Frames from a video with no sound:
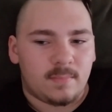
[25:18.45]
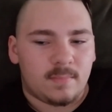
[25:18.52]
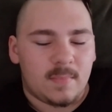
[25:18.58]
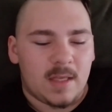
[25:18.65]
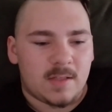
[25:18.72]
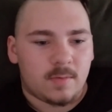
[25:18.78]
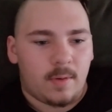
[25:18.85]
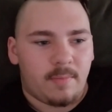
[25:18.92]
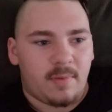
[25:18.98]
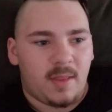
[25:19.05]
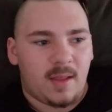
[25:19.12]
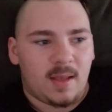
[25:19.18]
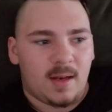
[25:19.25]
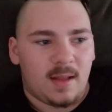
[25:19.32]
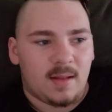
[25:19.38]
That's what I'm
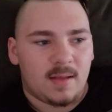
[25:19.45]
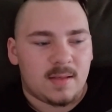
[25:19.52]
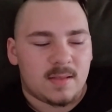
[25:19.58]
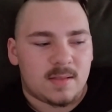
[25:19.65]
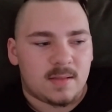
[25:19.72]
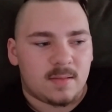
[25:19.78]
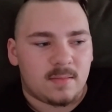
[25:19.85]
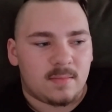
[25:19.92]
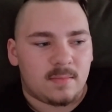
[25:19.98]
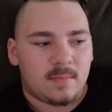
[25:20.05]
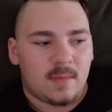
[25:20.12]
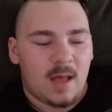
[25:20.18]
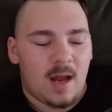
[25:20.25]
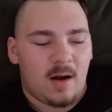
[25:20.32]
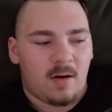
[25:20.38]
thinking, at least.
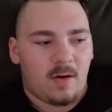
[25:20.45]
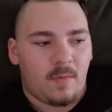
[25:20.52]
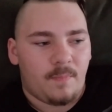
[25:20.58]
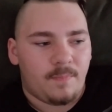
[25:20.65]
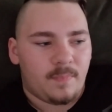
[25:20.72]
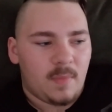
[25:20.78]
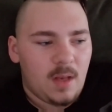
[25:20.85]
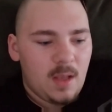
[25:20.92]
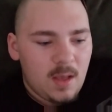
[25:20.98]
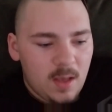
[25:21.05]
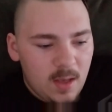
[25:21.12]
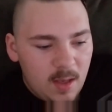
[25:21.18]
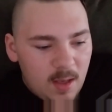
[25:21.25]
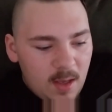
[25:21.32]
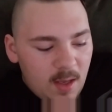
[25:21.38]
I don't know.
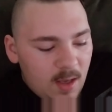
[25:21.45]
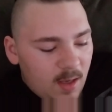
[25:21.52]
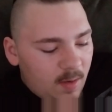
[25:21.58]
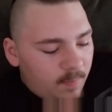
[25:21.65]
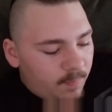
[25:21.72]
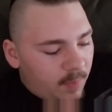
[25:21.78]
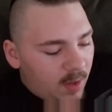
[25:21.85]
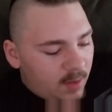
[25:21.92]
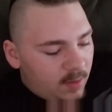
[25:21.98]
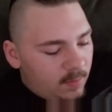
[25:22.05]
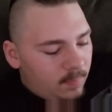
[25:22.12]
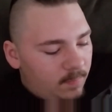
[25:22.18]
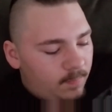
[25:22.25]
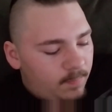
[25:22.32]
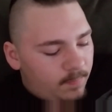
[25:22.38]

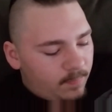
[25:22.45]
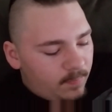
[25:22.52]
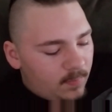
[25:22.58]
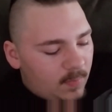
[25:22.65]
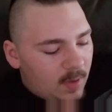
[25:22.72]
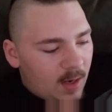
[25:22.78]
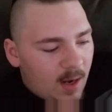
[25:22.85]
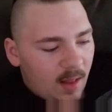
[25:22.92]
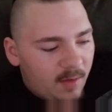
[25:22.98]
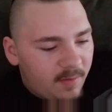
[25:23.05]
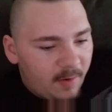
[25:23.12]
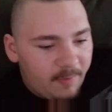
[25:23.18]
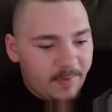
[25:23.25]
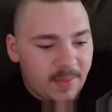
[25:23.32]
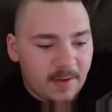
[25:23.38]
But I'll have
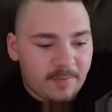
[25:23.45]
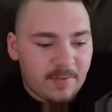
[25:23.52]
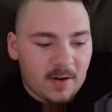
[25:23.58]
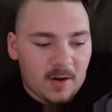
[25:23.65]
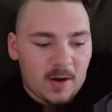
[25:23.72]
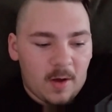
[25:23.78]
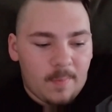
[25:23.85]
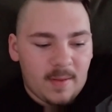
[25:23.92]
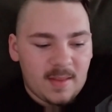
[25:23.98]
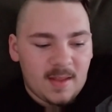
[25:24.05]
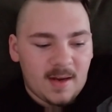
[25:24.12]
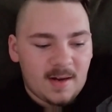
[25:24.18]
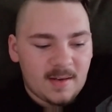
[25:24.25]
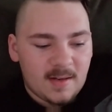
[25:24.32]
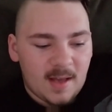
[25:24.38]
everything figured out by the
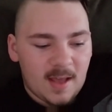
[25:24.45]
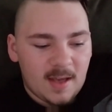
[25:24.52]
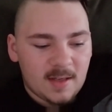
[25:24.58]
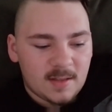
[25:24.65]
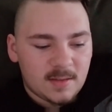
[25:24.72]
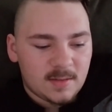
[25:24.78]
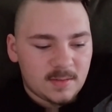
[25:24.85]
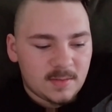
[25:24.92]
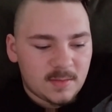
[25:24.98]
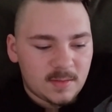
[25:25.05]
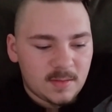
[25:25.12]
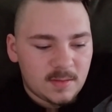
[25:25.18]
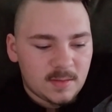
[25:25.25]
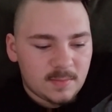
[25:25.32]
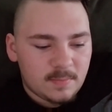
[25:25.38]
end of the day.
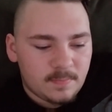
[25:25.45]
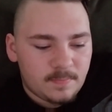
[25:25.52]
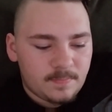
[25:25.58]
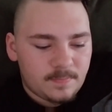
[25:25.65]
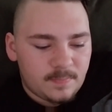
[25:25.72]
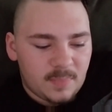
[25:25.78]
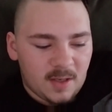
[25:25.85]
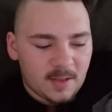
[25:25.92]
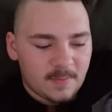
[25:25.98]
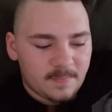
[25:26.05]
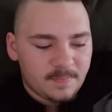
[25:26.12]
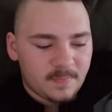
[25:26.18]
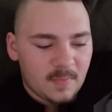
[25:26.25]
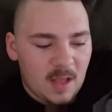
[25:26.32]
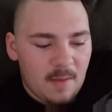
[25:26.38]
But
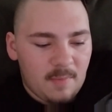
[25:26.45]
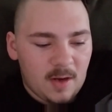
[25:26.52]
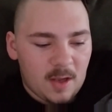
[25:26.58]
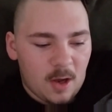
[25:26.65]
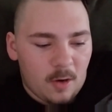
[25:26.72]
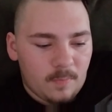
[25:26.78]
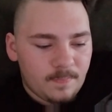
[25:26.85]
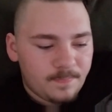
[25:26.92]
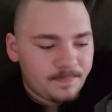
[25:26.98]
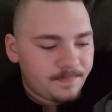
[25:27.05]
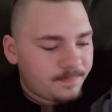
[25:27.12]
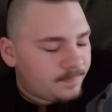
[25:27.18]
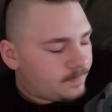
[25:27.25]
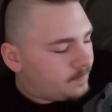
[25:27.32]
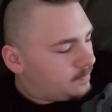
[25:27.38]
I'm gonna go.
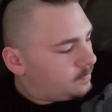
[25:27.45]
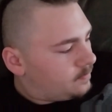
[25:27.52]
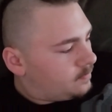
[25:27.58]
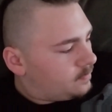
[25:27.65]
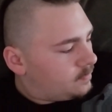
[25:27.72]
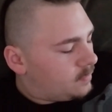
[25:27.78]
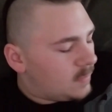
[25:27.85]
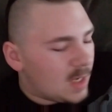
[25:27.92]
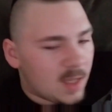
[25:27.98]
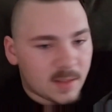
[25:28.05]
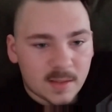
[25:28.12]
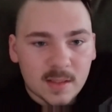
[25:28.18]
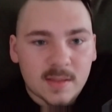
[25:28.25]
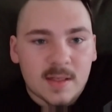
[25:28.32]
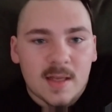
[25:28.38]
I'll
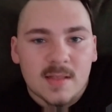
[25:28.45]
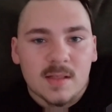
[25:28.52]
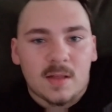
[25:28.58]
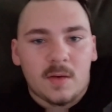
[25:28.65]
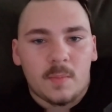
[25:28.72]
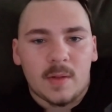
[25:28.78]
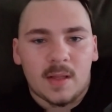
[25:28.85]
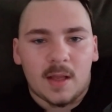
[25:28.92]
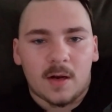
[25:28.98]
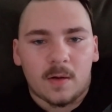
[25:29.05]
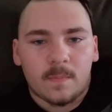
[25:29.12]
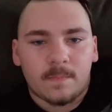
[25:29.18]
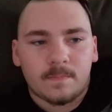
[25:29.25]
talk to you guys a little bit later.